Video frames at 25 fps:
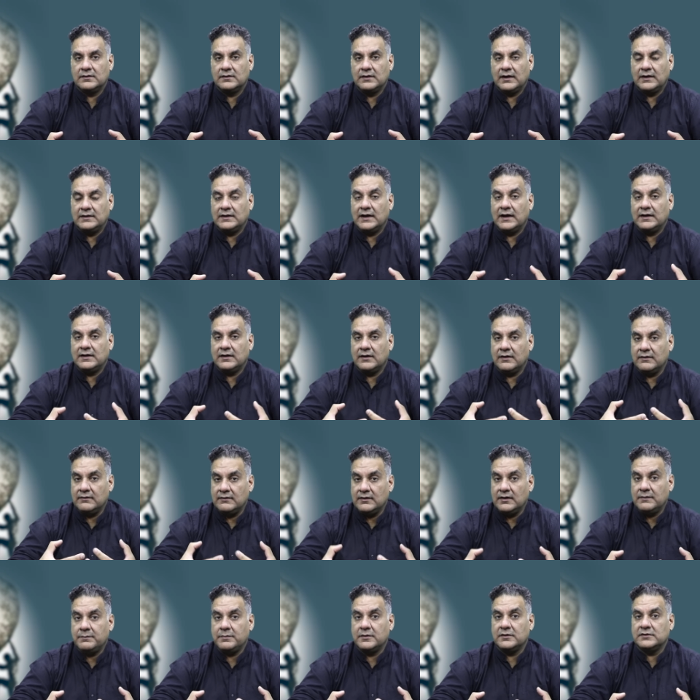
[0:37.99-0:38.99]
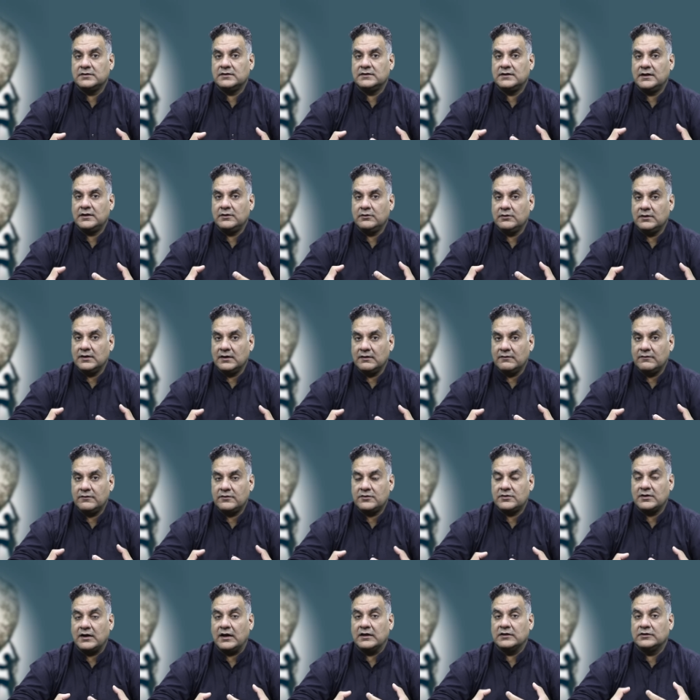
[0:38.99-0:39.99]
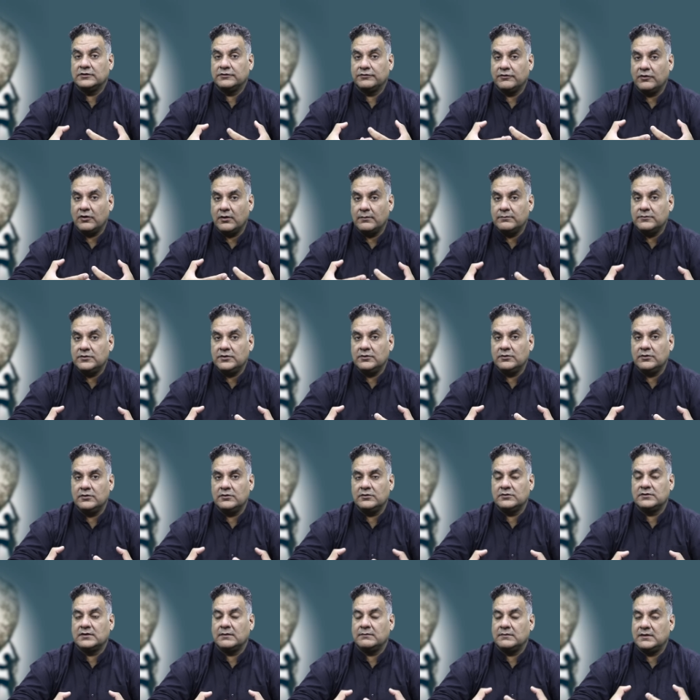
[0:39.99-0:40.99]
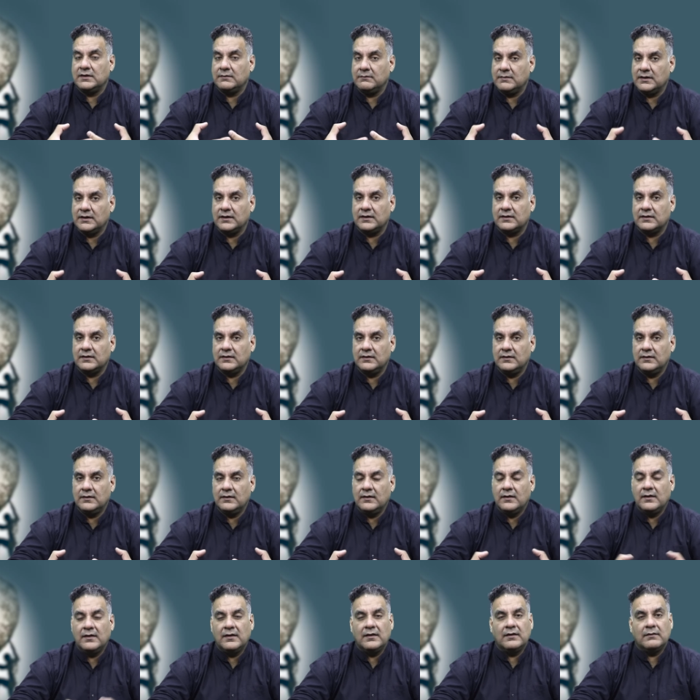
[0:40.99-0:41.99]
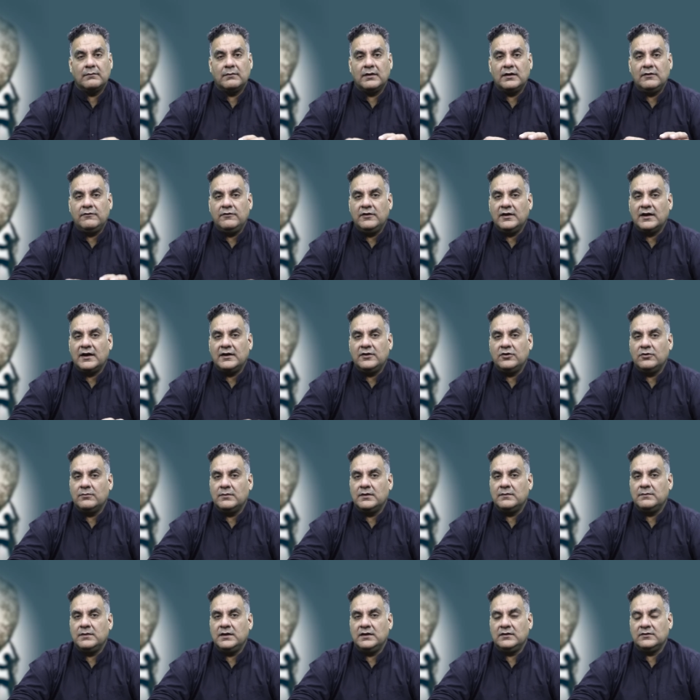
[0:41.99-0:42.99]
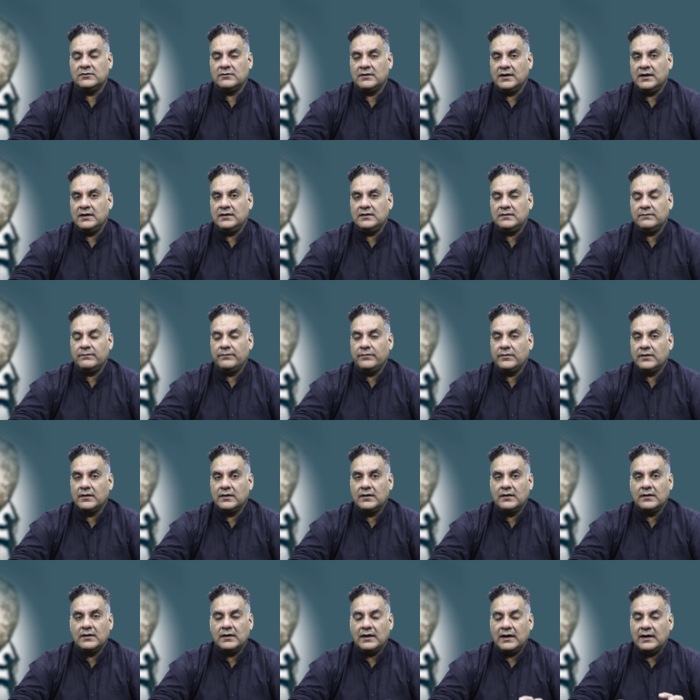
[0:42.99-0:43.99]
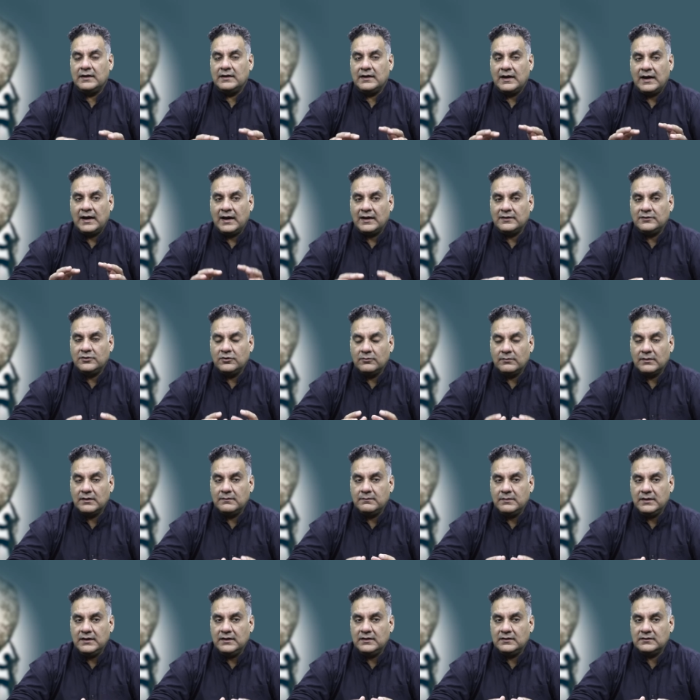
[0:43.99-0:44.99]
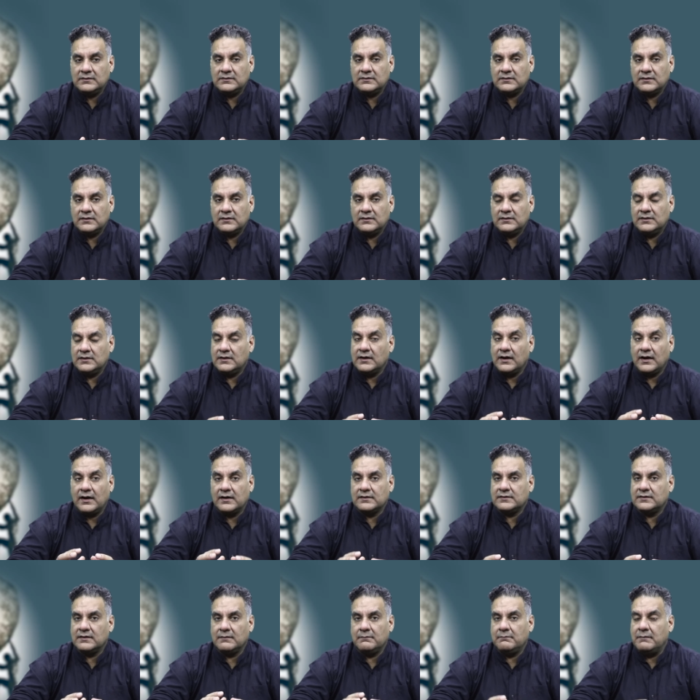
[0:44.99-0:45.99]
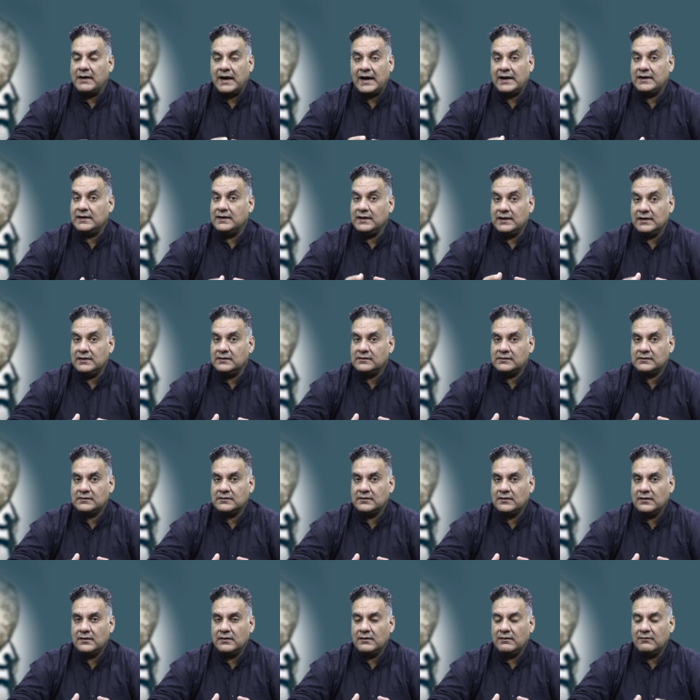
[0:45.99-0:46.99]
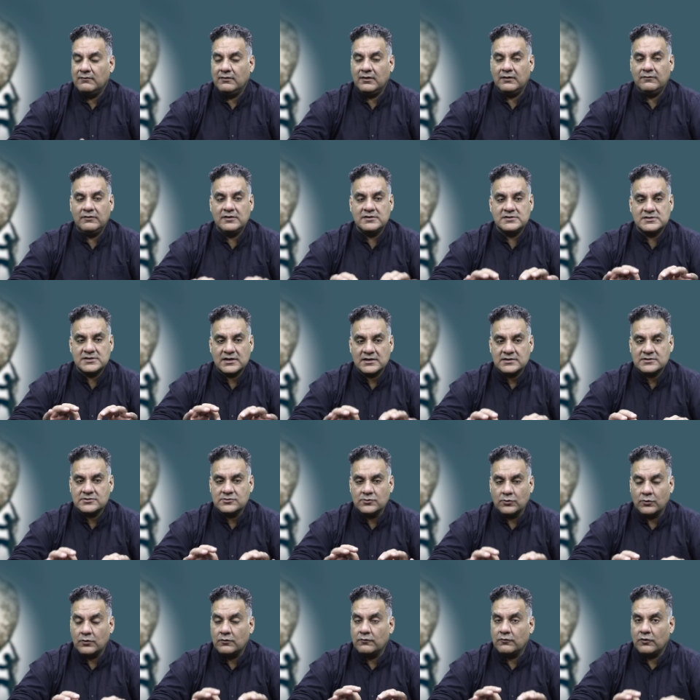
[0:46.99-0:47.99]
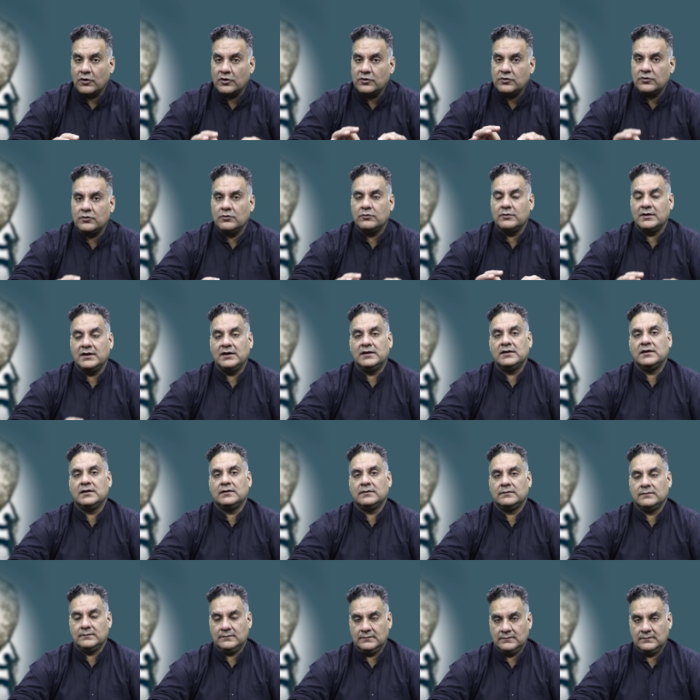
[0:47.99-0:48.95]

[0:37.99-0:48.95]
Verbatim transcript: And that 100% that you give transforms you into something bigger. But we are human beings, right? And as human beings, there are some bad days where we just don't want to do anything.